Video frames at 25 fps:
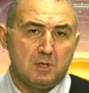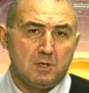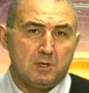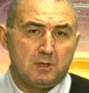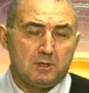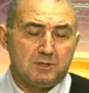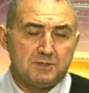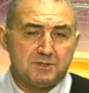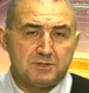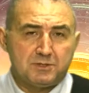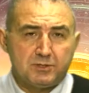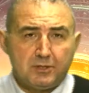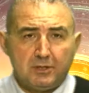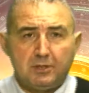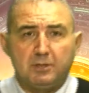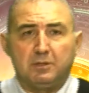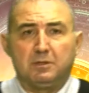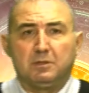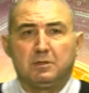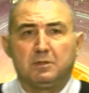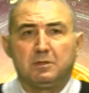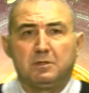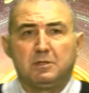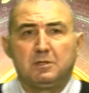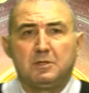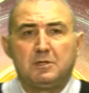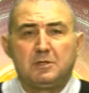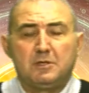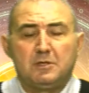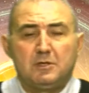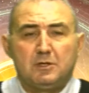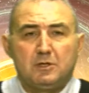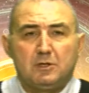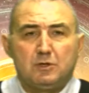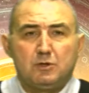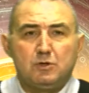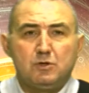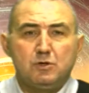Still,
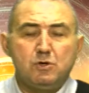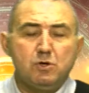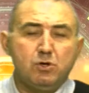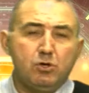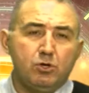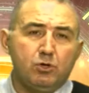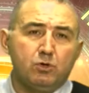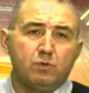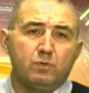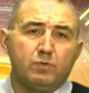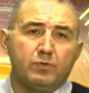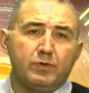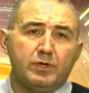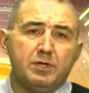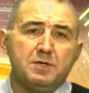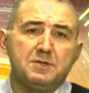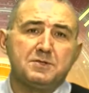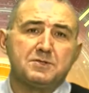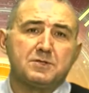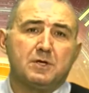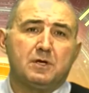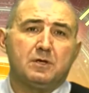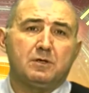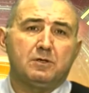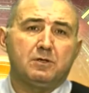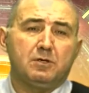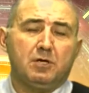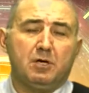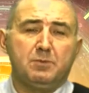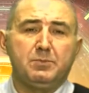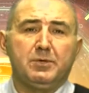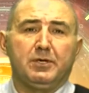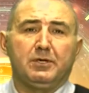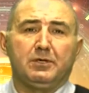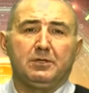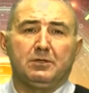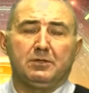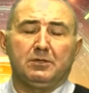new things are
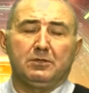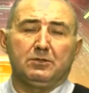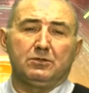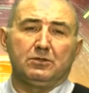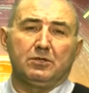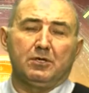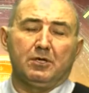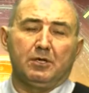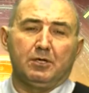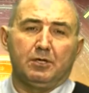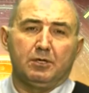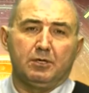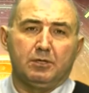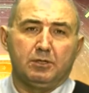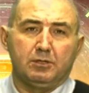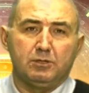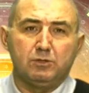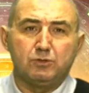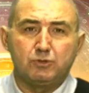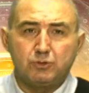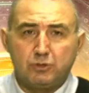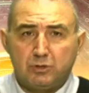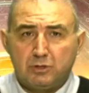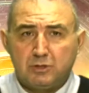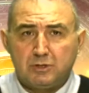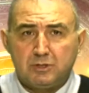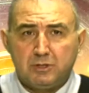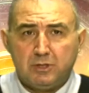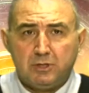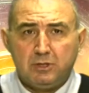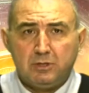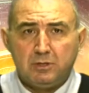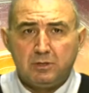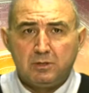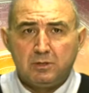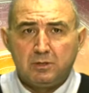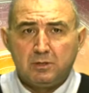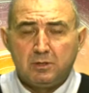coming in
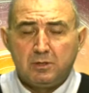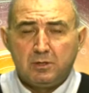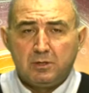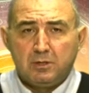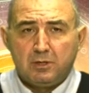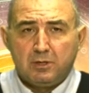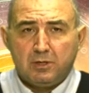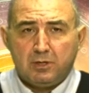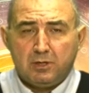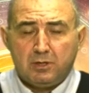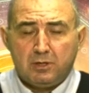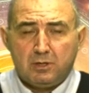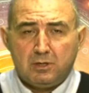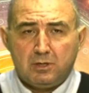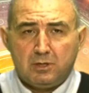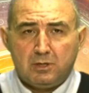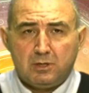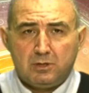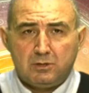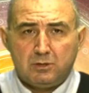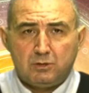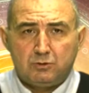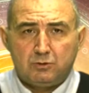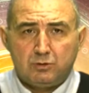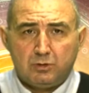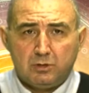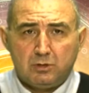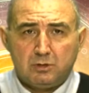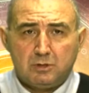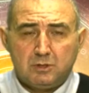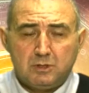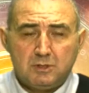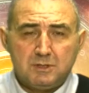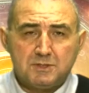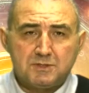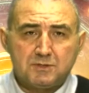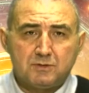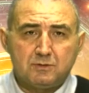Turkey. The
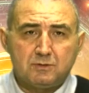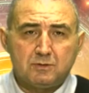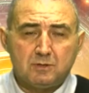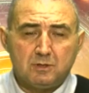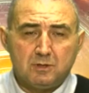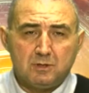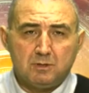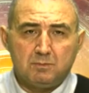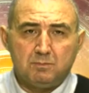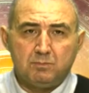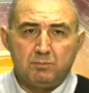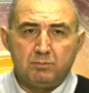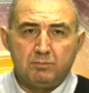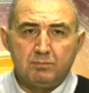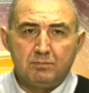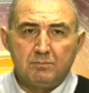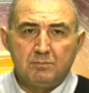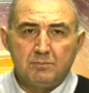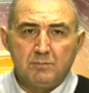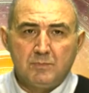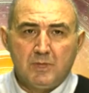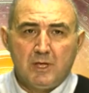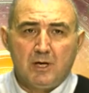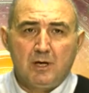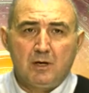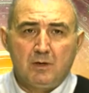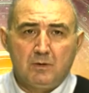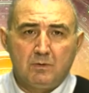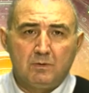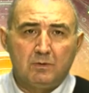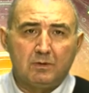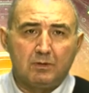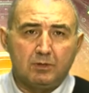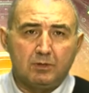Turkey is now